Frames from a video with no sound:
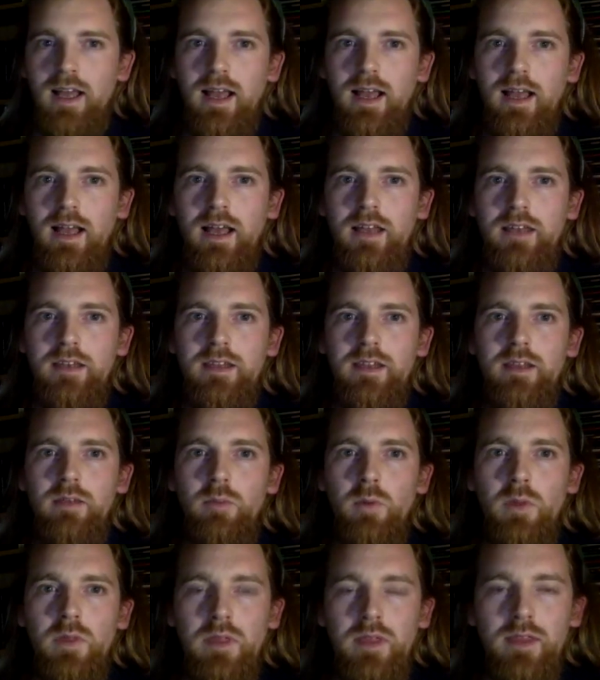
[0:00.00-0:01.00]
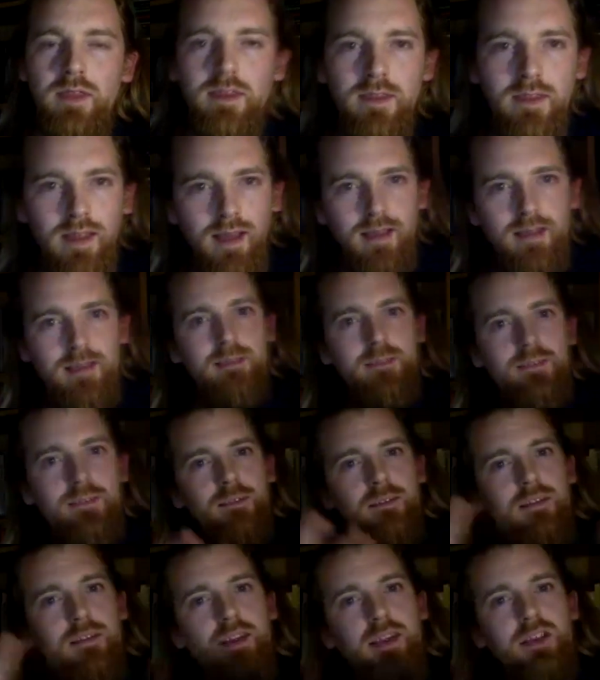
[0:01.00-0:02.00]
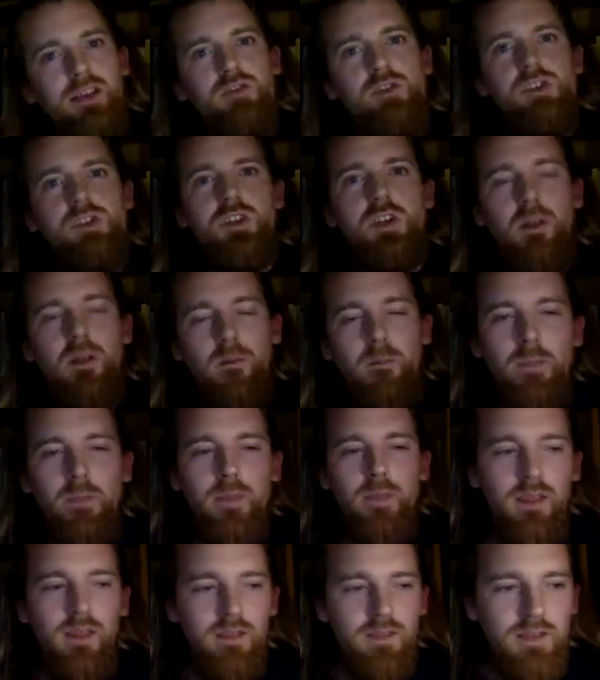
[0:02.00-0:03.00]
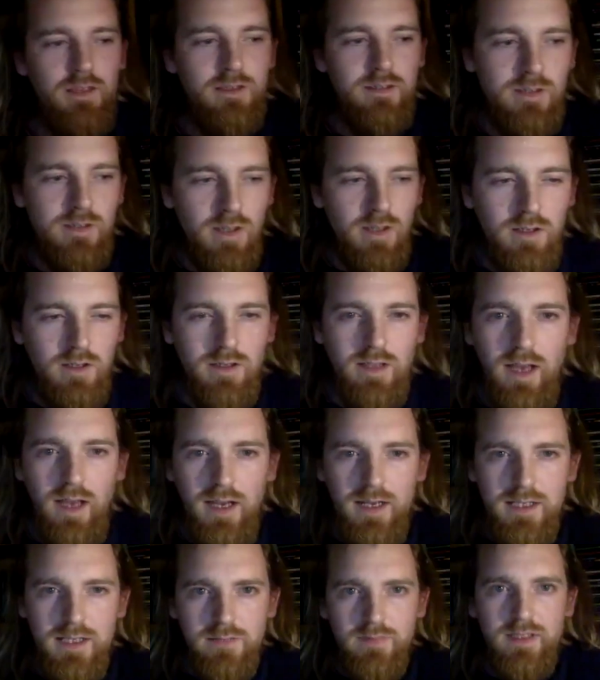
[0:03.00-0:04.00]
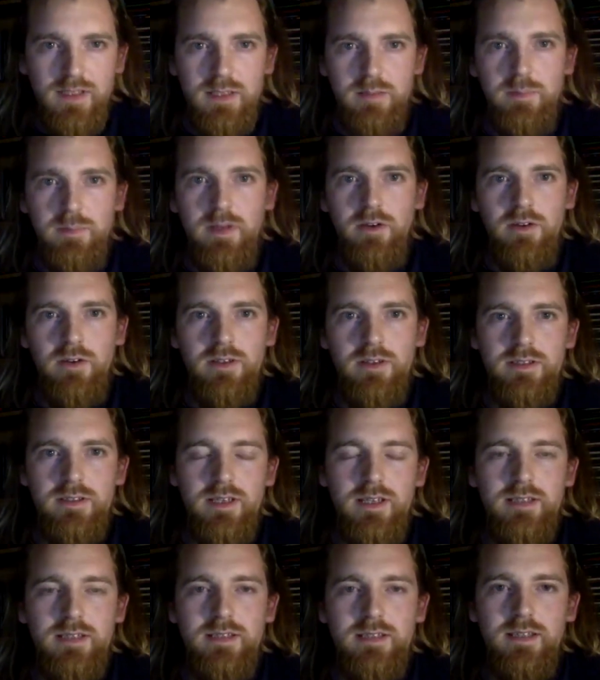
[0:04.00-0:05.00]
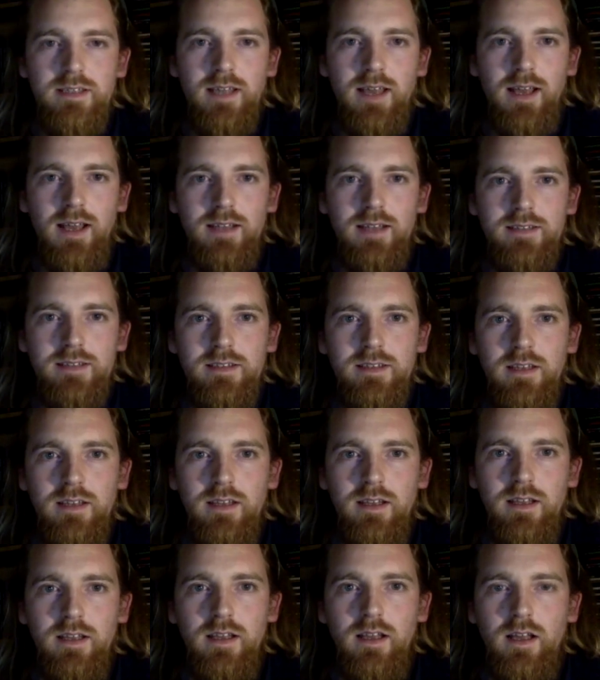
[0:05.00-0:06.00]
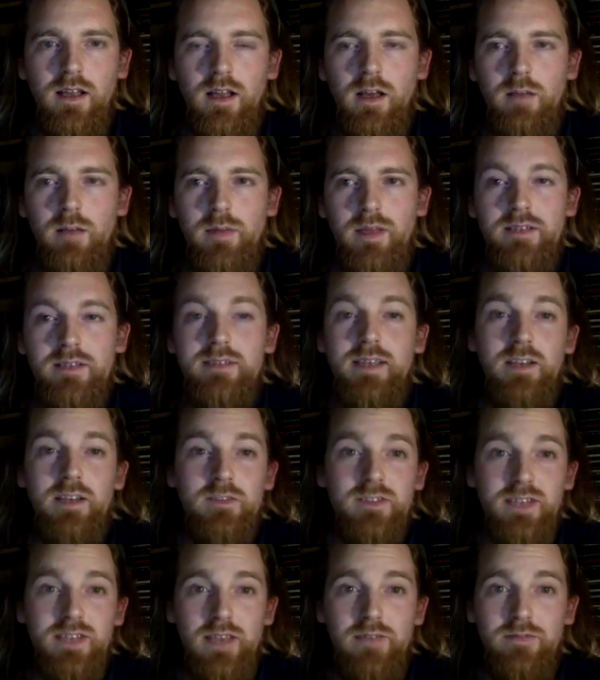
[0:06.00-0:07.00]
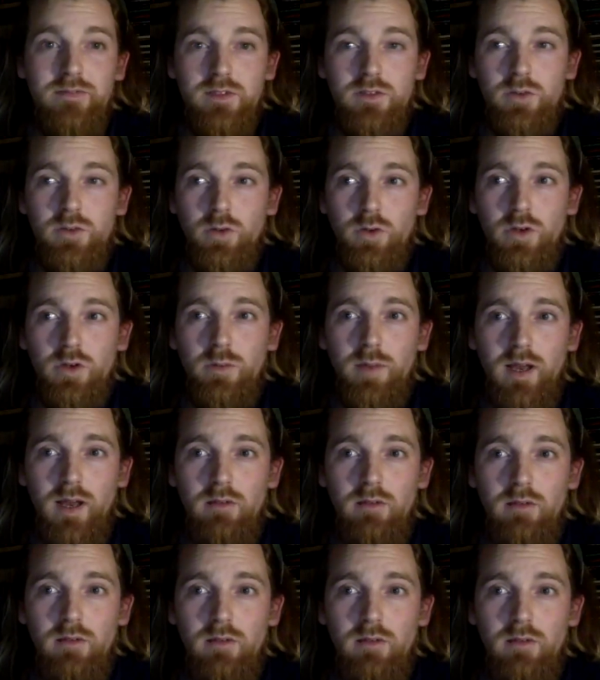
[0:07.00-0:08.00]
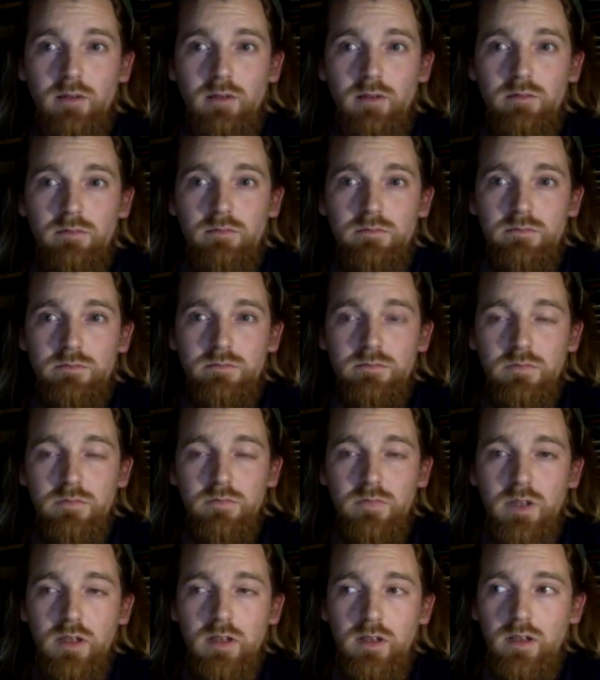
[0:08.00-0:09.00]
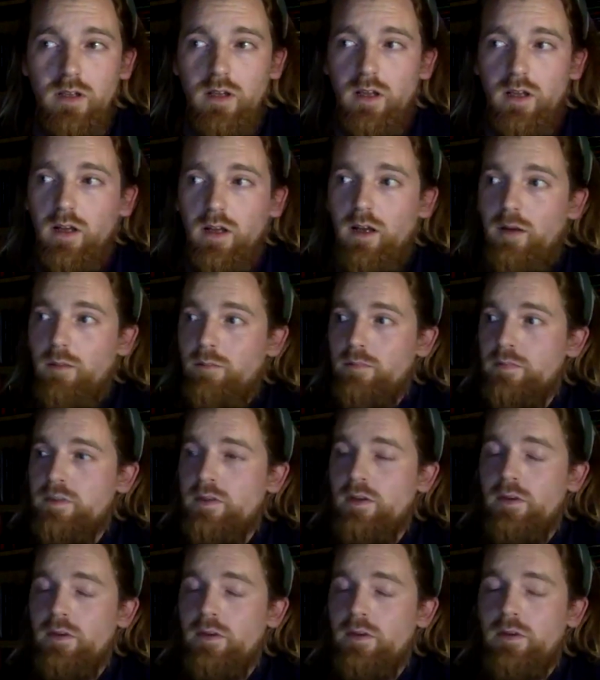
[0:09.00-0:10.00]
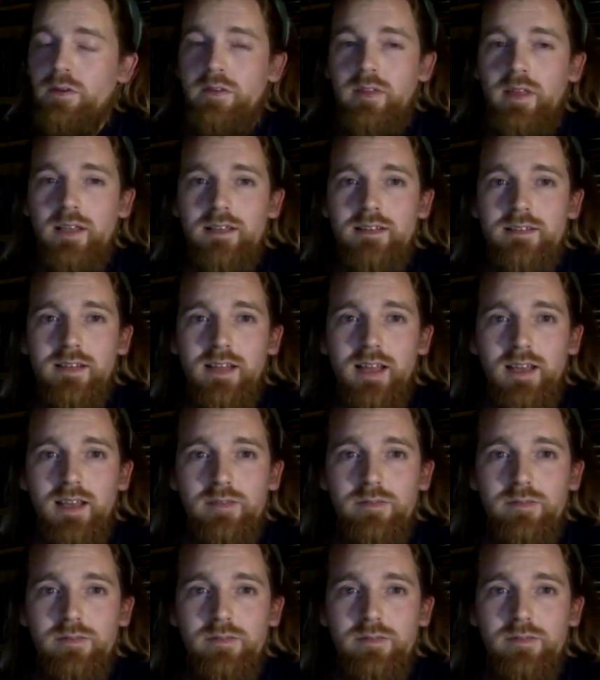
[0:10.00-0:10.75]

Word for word: And within that literature, there's certain kinds of experiences that um, it's kind of safe to talk about. Um, so things like,